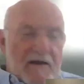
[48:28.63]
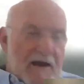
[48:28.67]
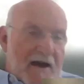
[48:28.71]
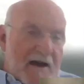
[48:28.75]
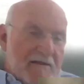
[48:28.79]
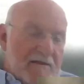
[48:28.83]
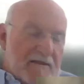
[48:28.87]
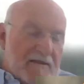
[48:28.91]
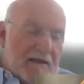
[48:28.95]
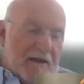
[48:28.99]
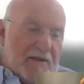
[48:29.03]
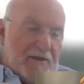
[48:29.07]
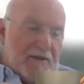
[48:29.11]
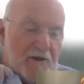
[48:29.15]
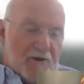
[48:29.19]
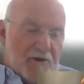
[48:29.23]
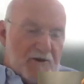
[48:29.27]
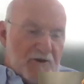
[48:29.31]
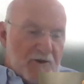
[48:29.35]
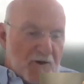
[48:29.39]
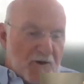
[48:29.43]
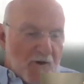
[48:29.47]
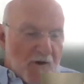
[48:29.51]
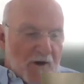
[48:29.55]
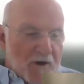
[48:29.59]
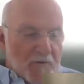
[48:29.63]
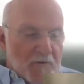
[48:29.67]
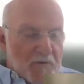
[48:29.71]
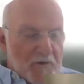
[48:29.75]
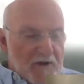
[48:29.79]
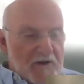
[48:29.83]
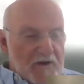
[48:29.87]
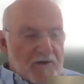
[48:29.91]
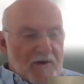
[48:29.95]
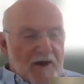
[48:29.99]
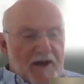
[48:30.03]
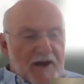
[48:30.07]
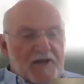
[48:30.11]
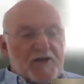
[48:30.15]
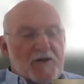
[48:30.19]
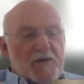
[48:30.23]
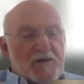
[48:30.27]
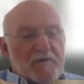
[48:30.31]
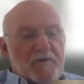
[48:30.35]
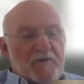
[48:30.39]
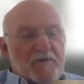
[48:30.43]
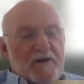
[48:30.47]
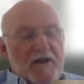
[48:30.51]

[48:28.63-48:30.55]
I thought you were going in one direction,